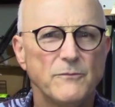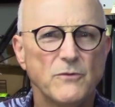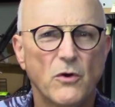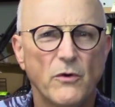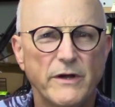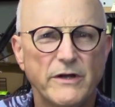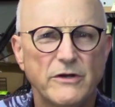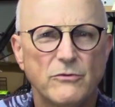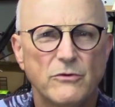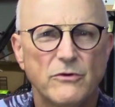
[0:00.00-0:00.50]

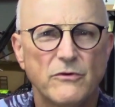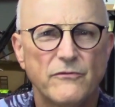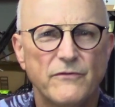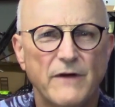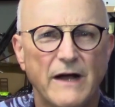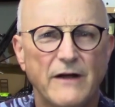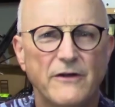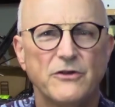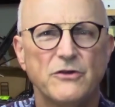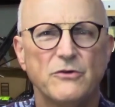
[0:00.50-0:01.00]
going to
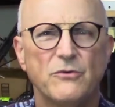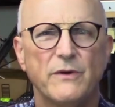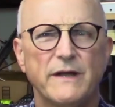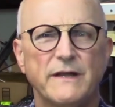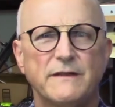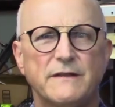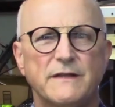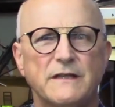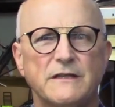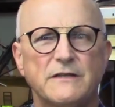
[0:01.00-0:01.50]

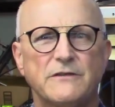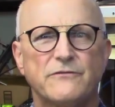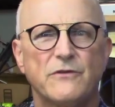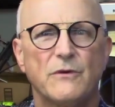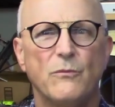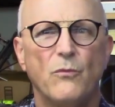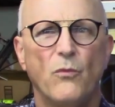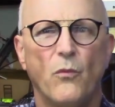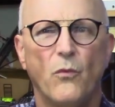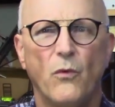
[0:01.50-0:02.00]
evaluate this
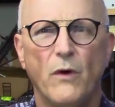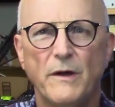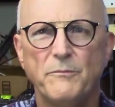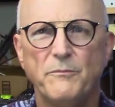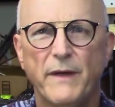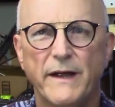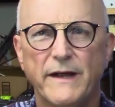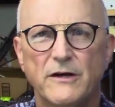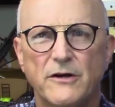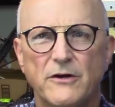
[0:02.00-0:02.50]
from one
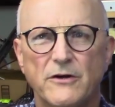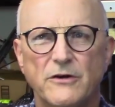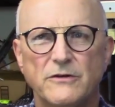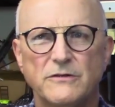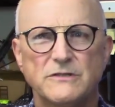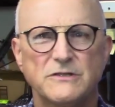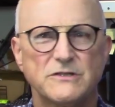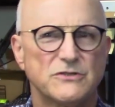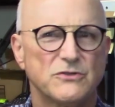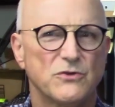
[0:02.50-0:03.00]

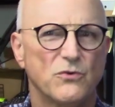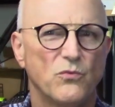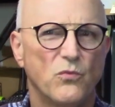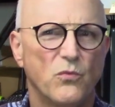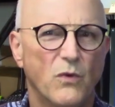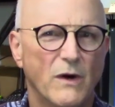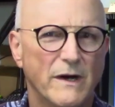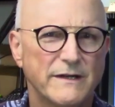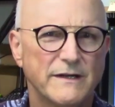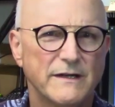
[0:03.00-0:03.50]
megahertz to
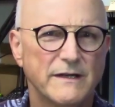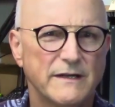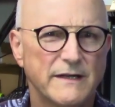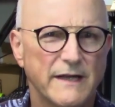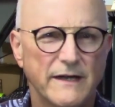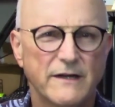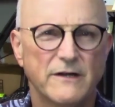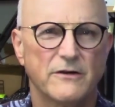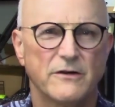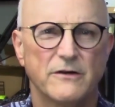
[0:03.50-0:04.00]
one
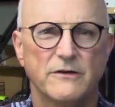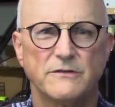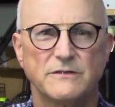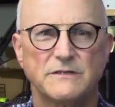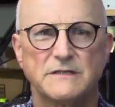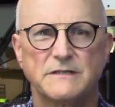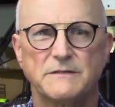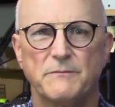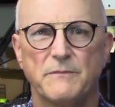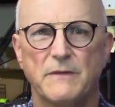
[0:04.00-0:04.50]

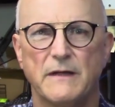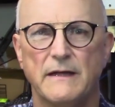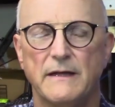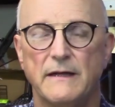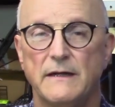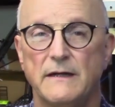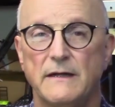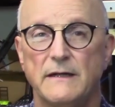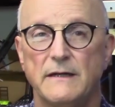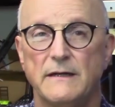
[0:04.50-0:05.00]
gigahertz.
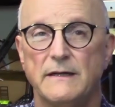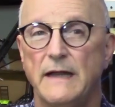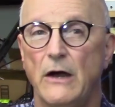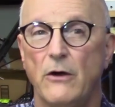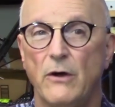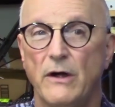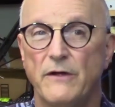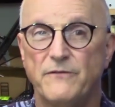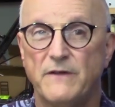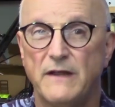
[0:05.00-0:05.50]

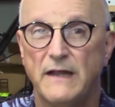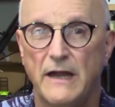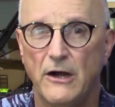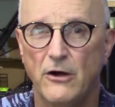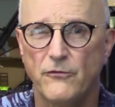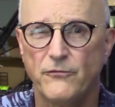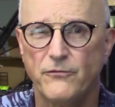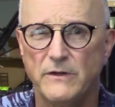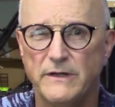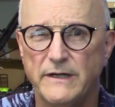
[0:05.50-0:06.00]
Now I've
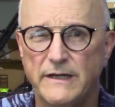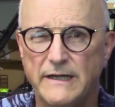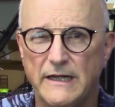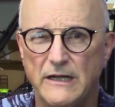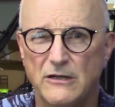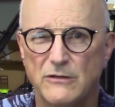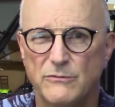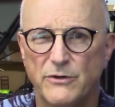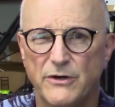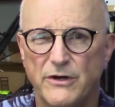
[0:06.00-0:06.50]
carefully
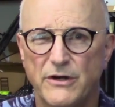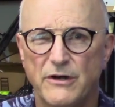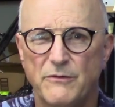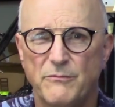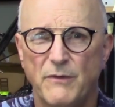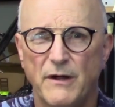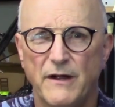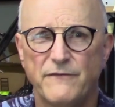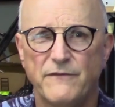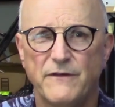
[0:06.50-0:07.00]
calibrated
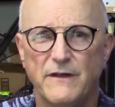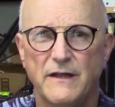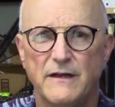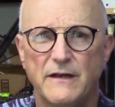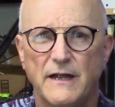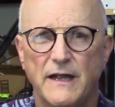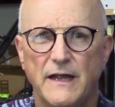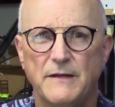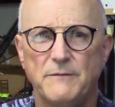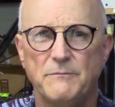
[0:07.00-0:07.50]
my V
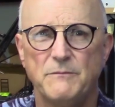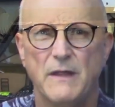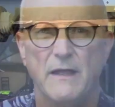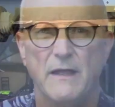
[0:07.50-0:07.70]
N A.